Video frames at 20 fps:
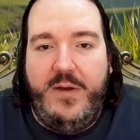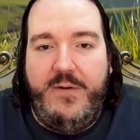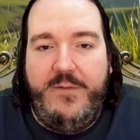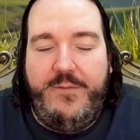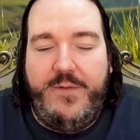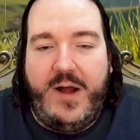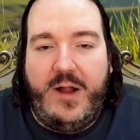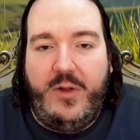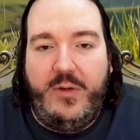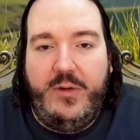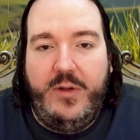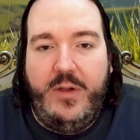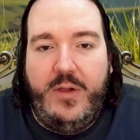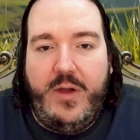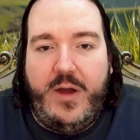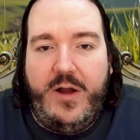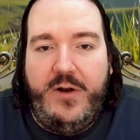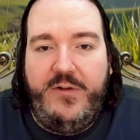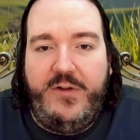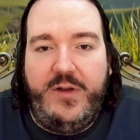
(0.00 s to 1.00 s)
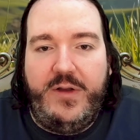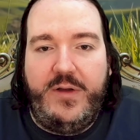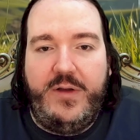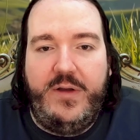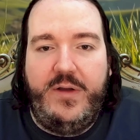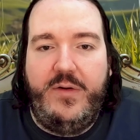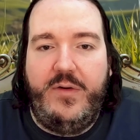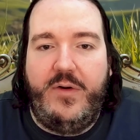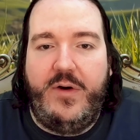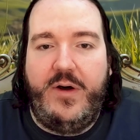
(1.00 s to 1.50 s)
follow the logic
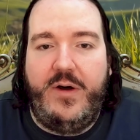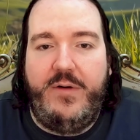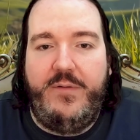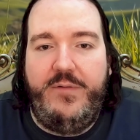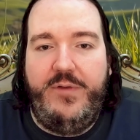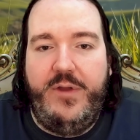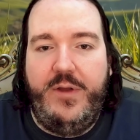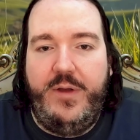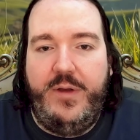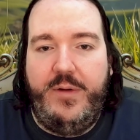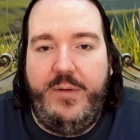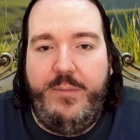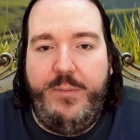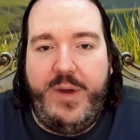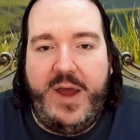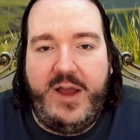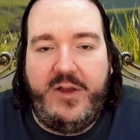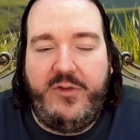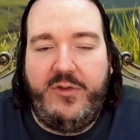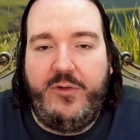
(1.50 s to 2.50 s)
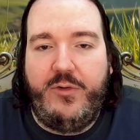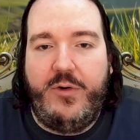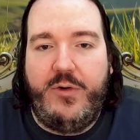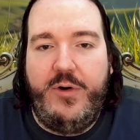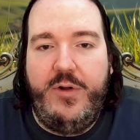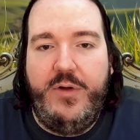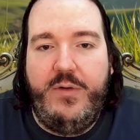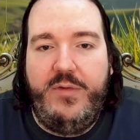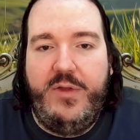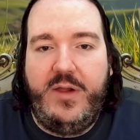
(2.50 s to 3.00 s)
of the
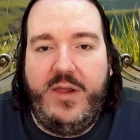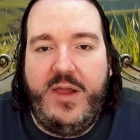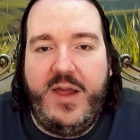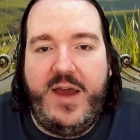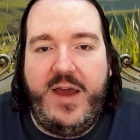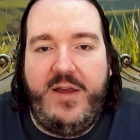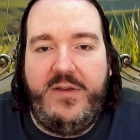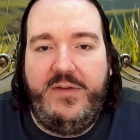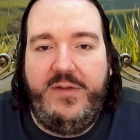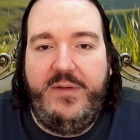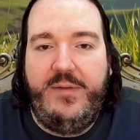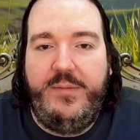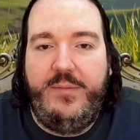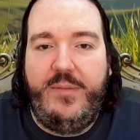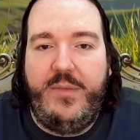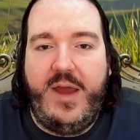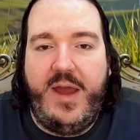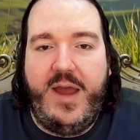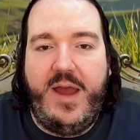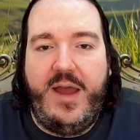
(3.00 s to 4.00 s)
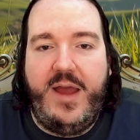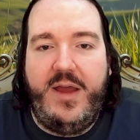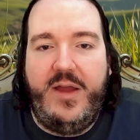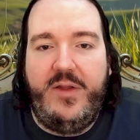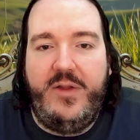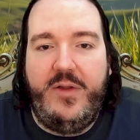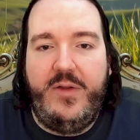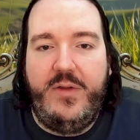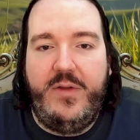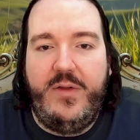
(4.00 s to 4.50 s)
backstory of the class.
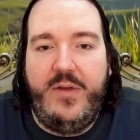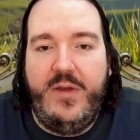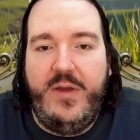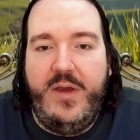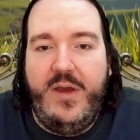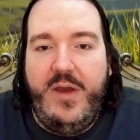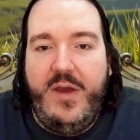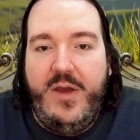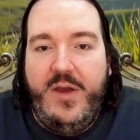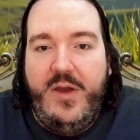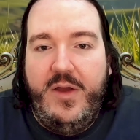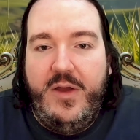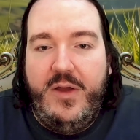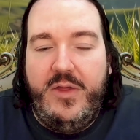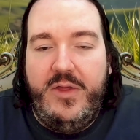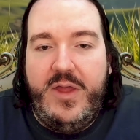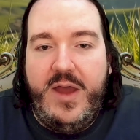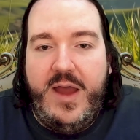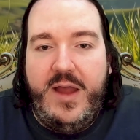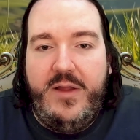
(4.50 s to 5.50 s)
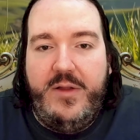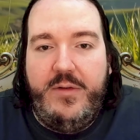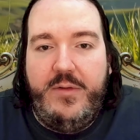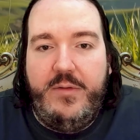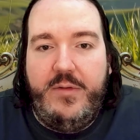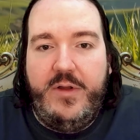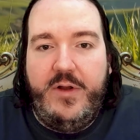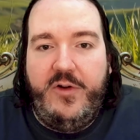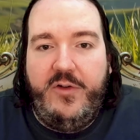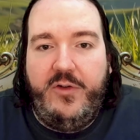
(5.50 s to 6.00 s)
And
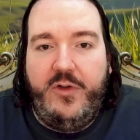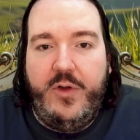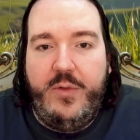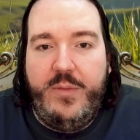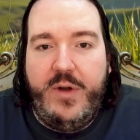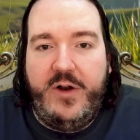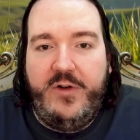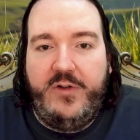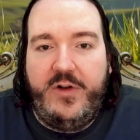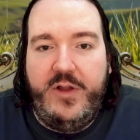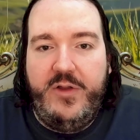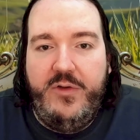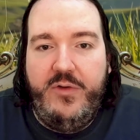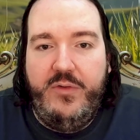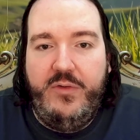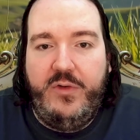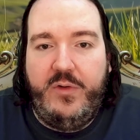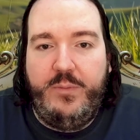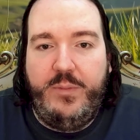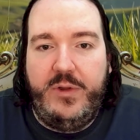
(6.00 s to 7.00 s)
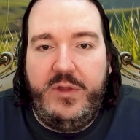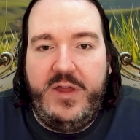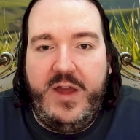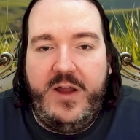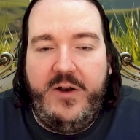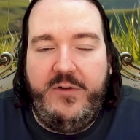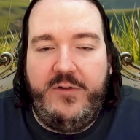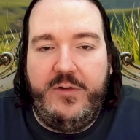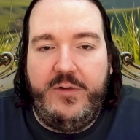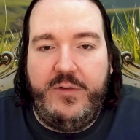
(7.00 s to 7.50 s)
then there's so much unused
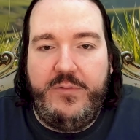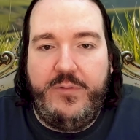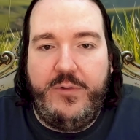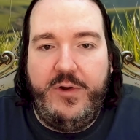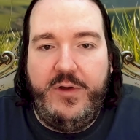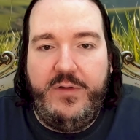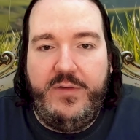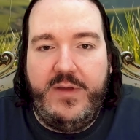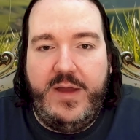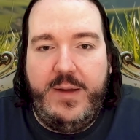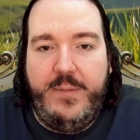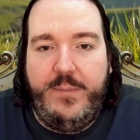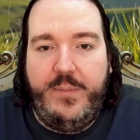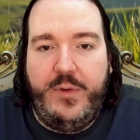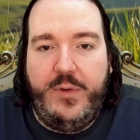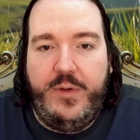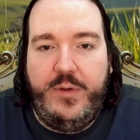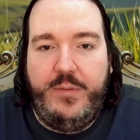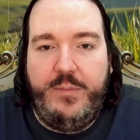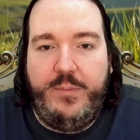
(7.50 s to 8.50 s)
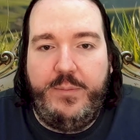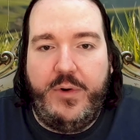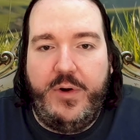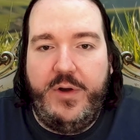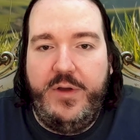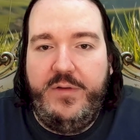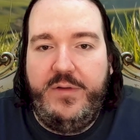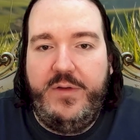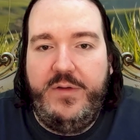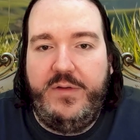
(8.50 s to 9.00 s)
potential. For example,
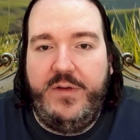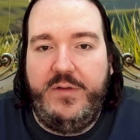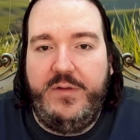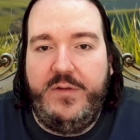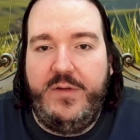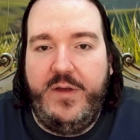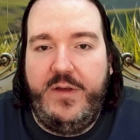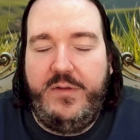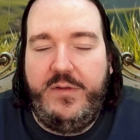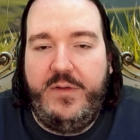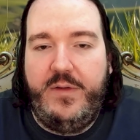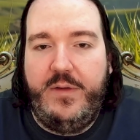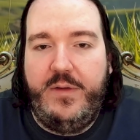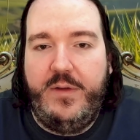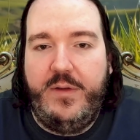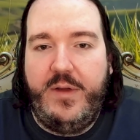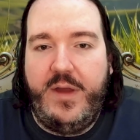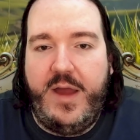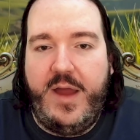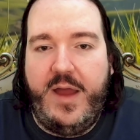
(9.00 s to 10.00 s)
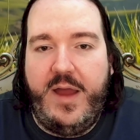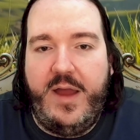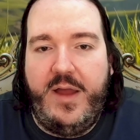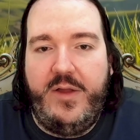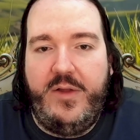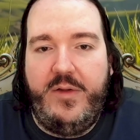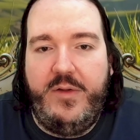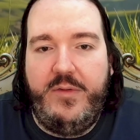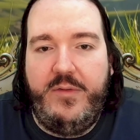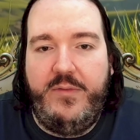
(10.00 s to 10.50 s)
poisons exist.
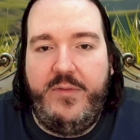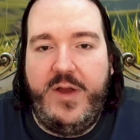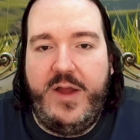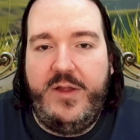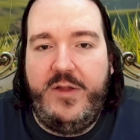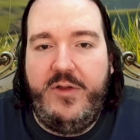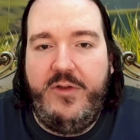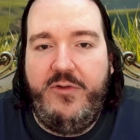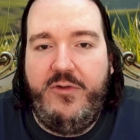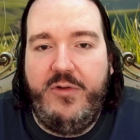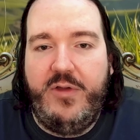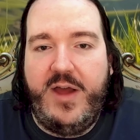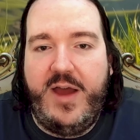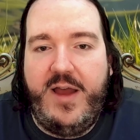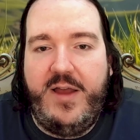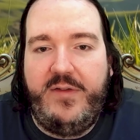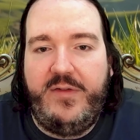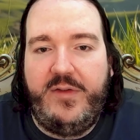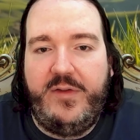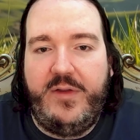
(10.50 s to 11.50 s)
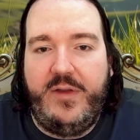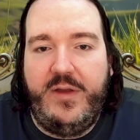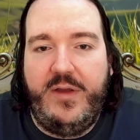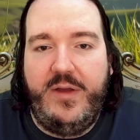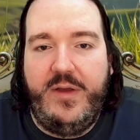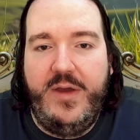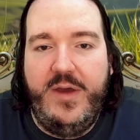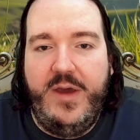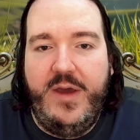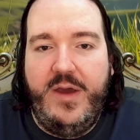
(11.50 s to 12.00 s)
And when did you last
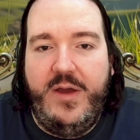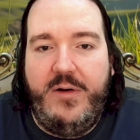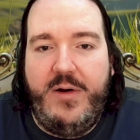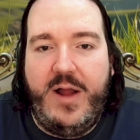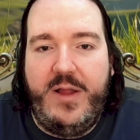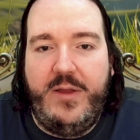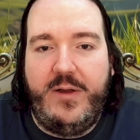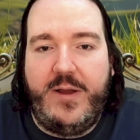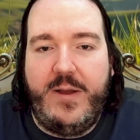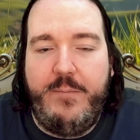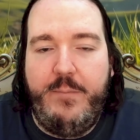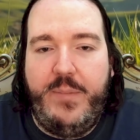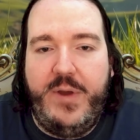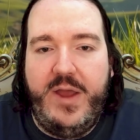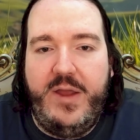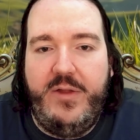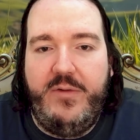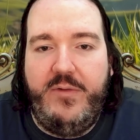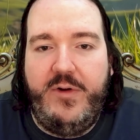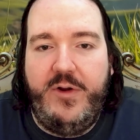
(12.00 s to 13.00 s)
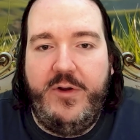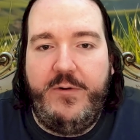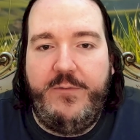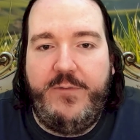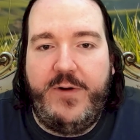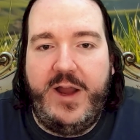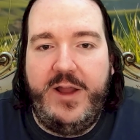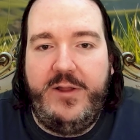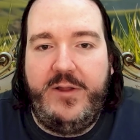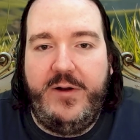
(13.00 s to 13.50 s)
run a campaign where your
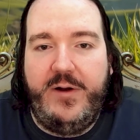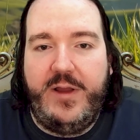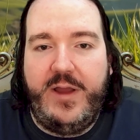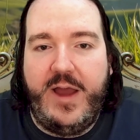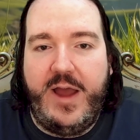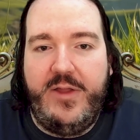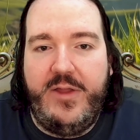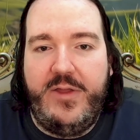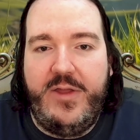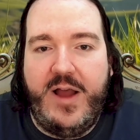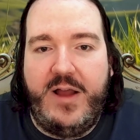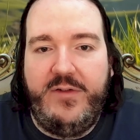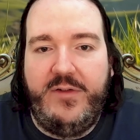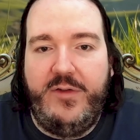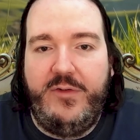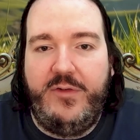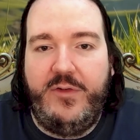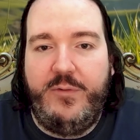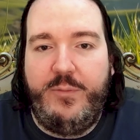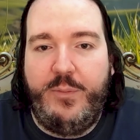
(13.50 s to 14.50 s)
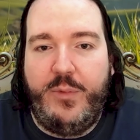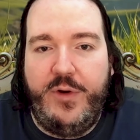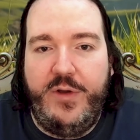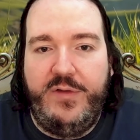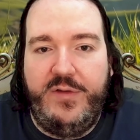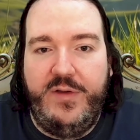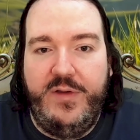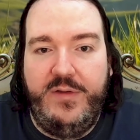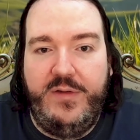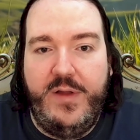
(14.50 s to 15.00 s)
fighter had dozens of
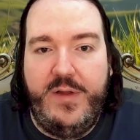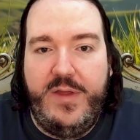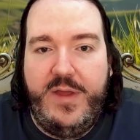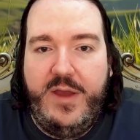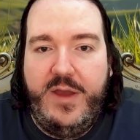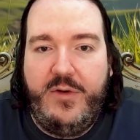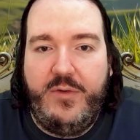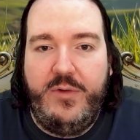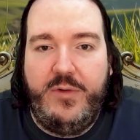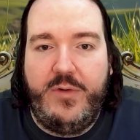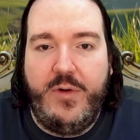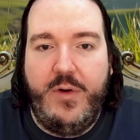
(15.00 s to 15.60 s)
poisons that they could